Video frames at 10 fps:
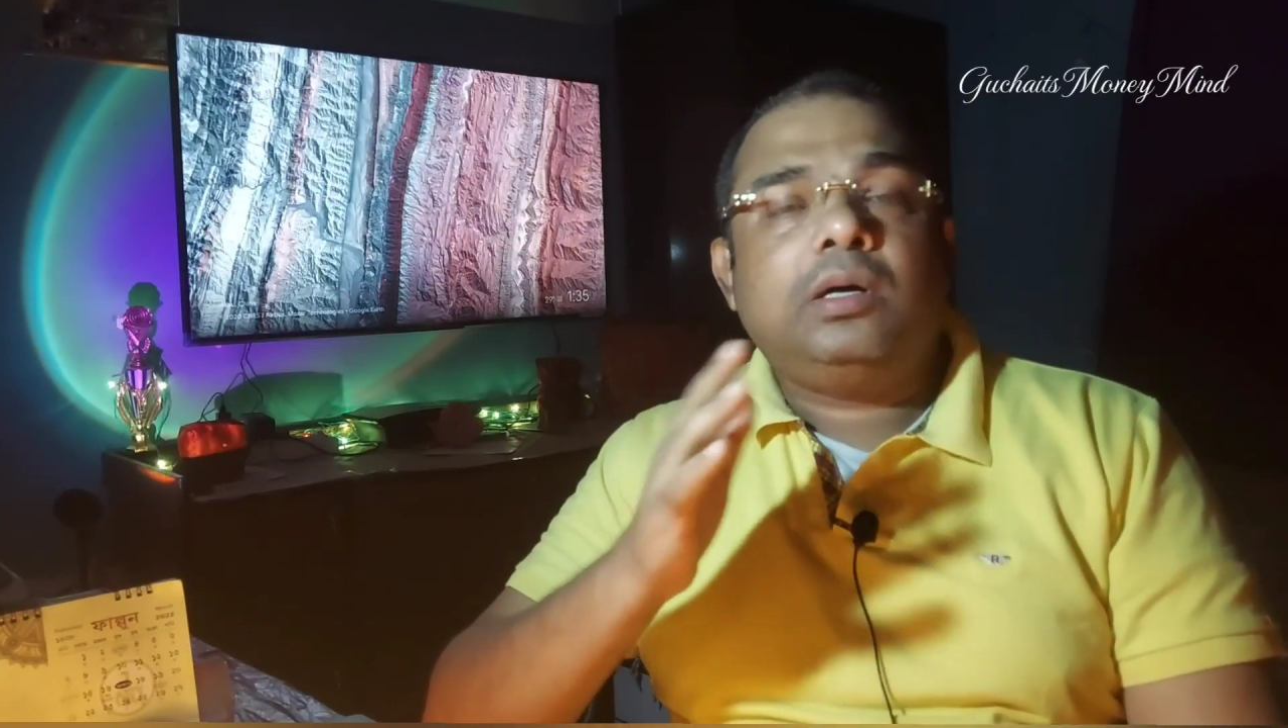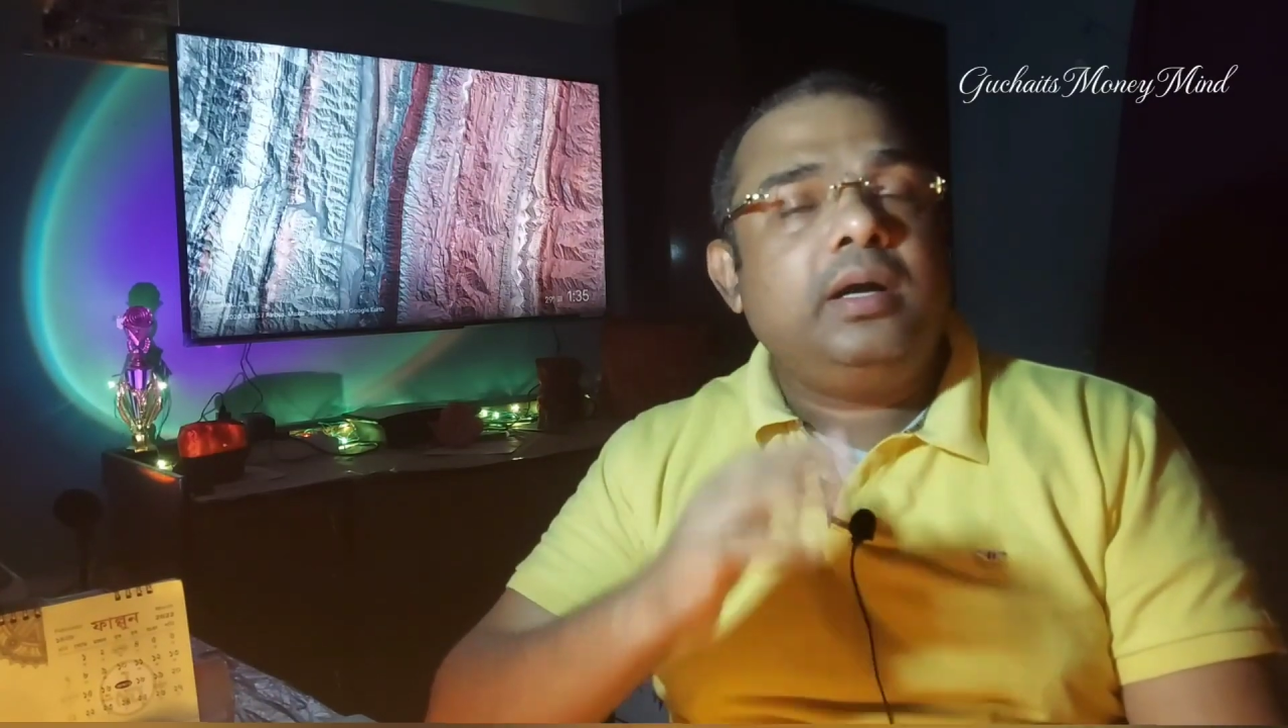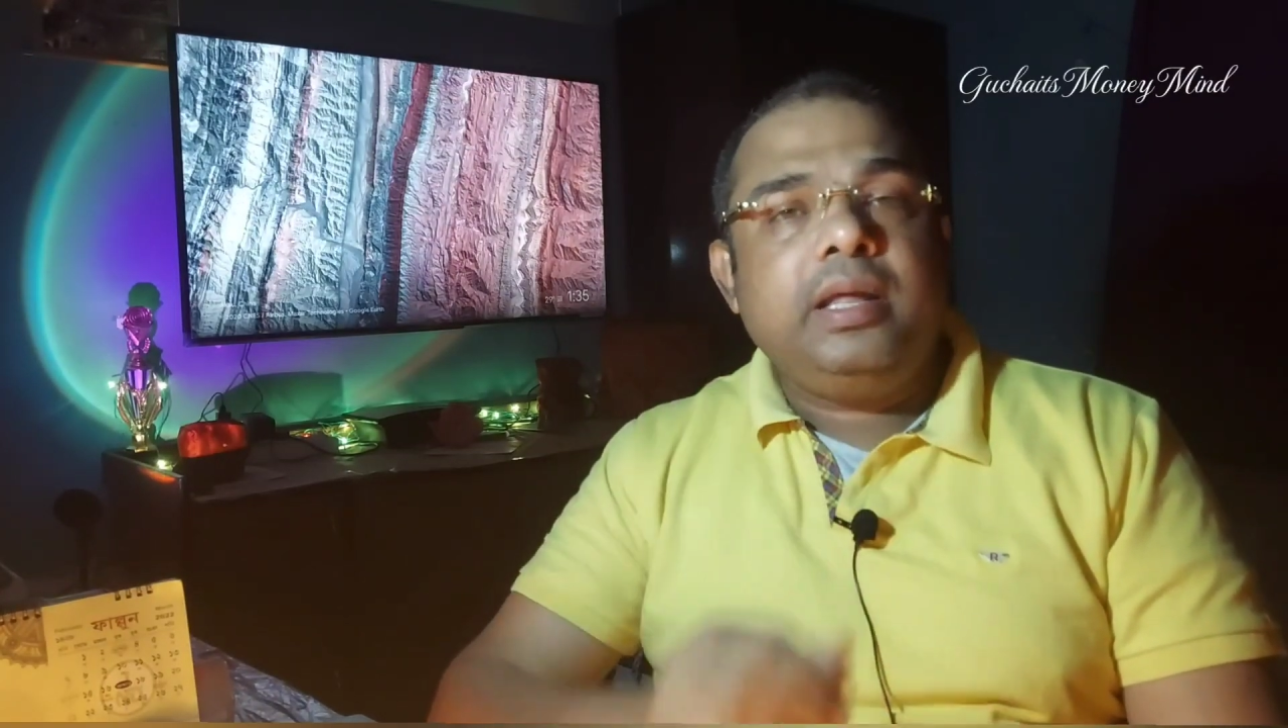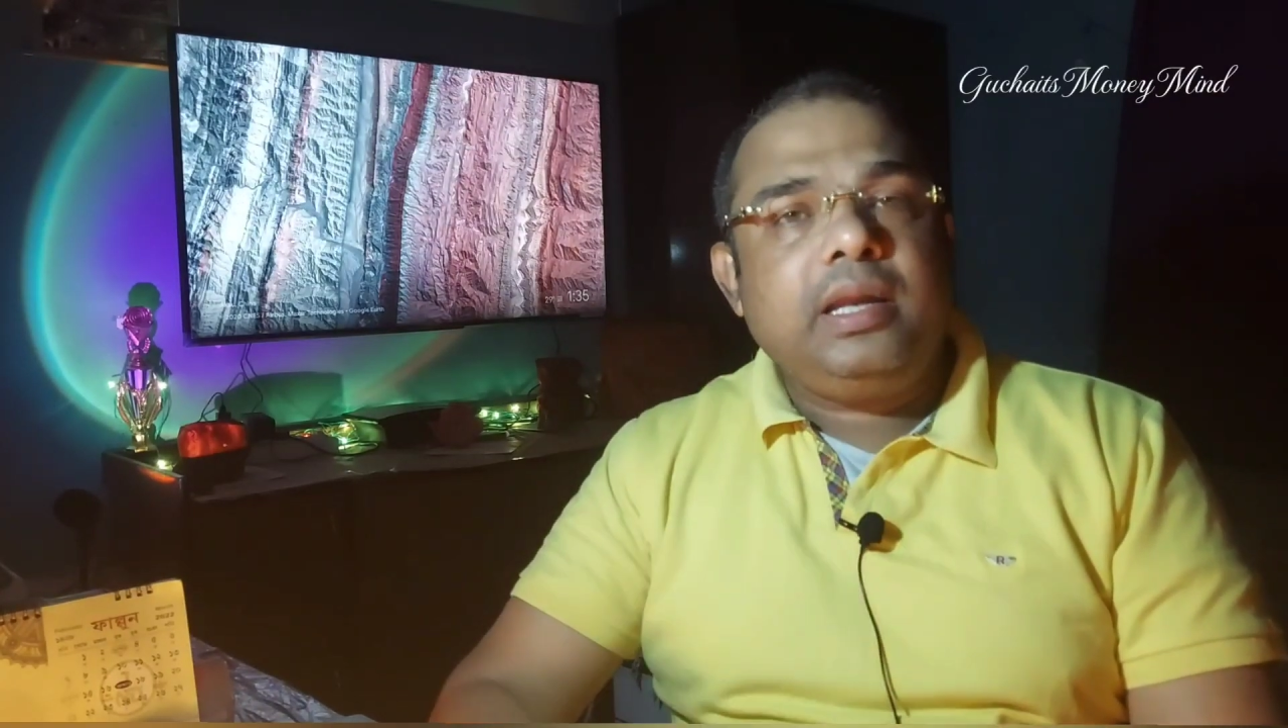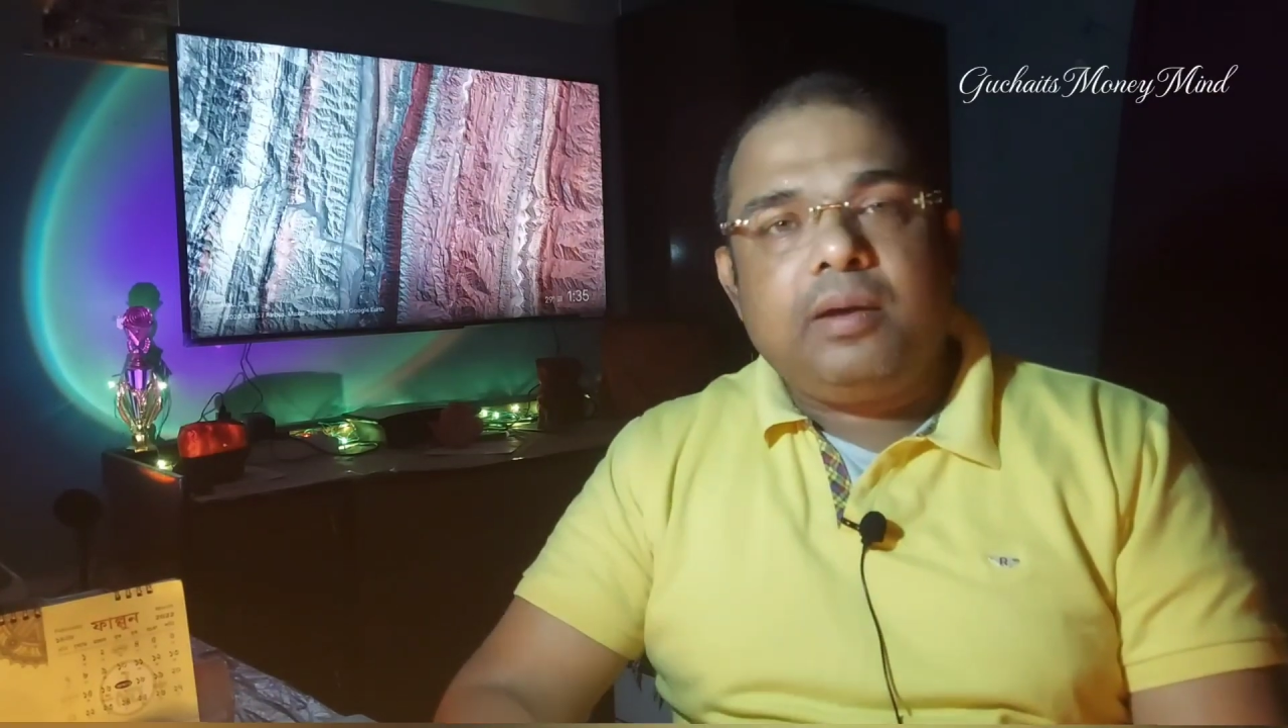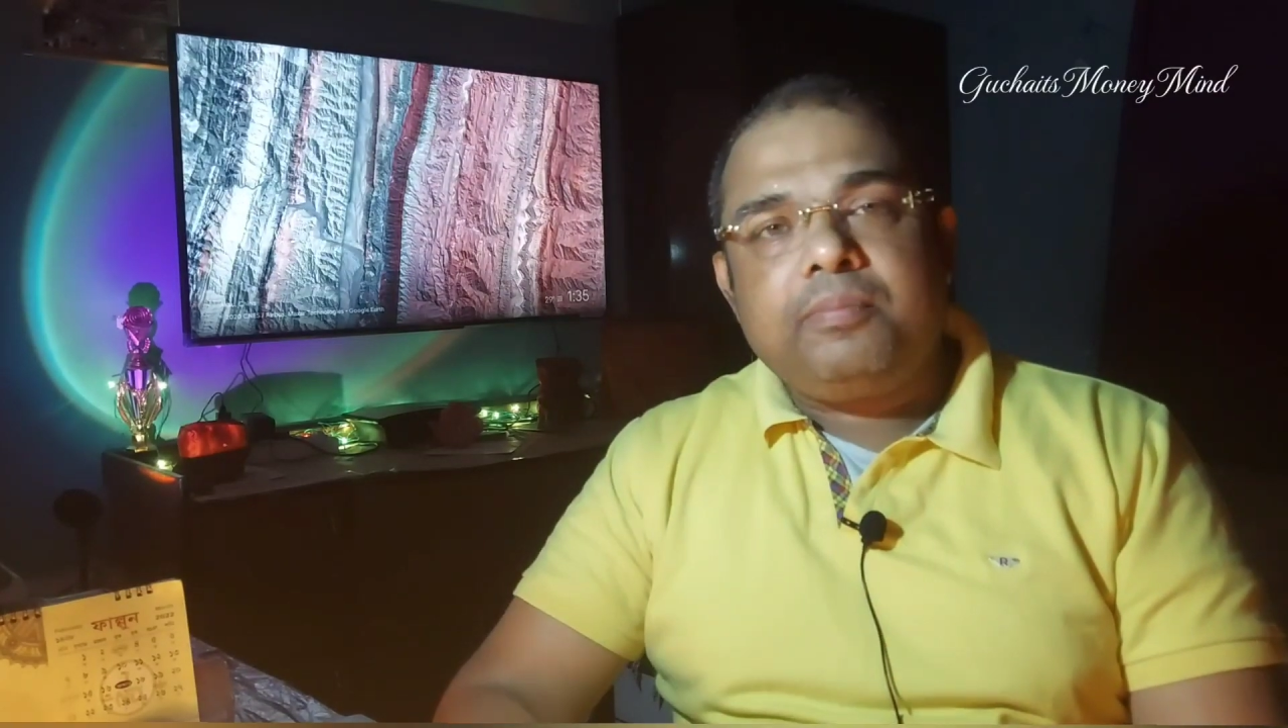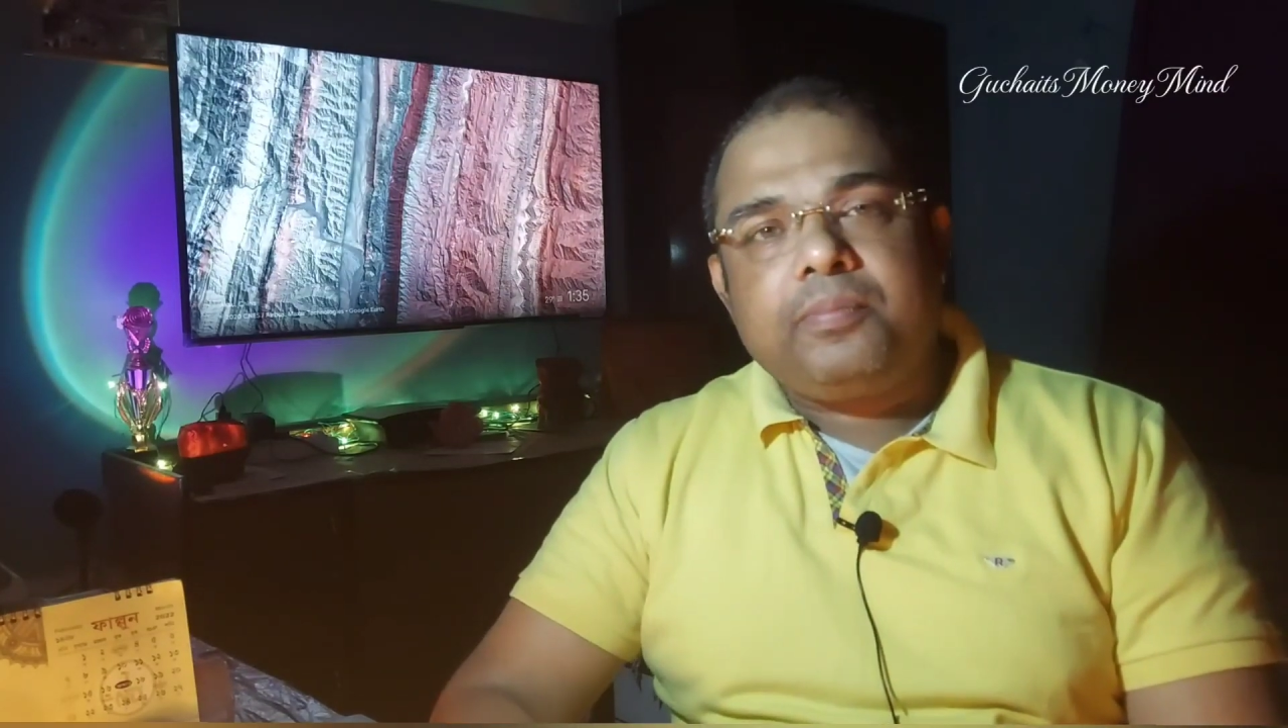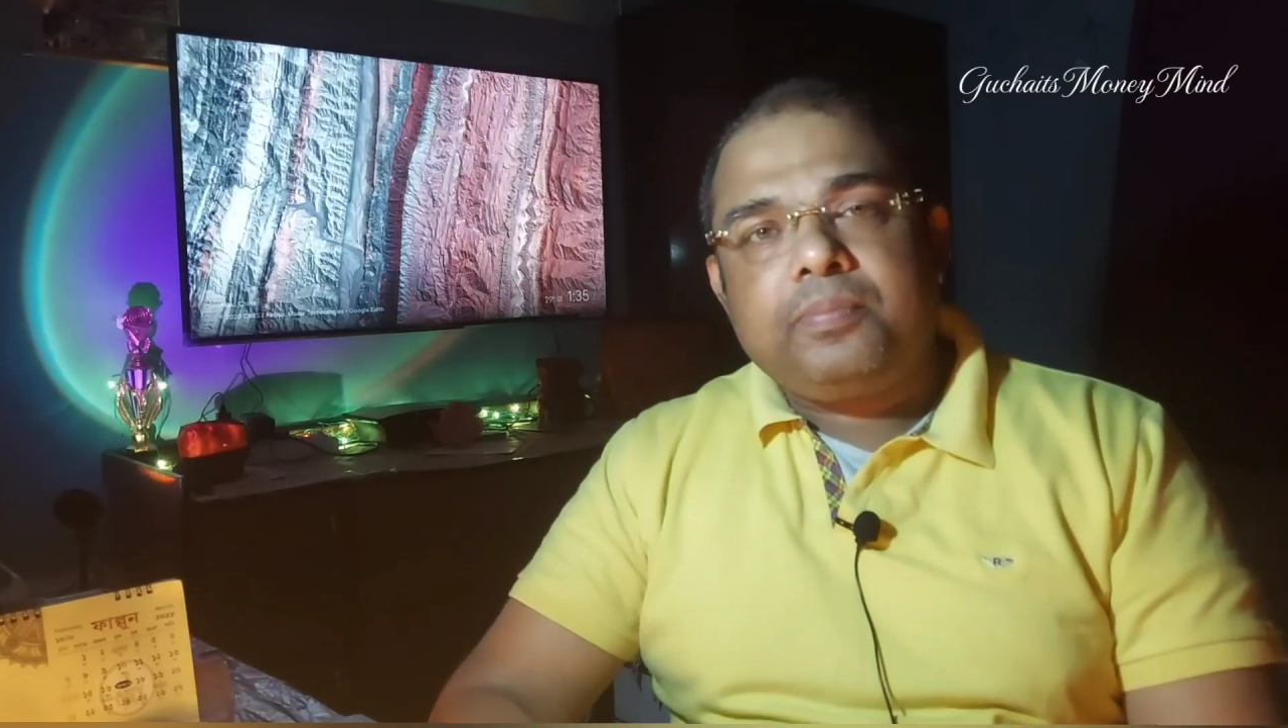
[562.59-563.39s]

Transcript: earned income.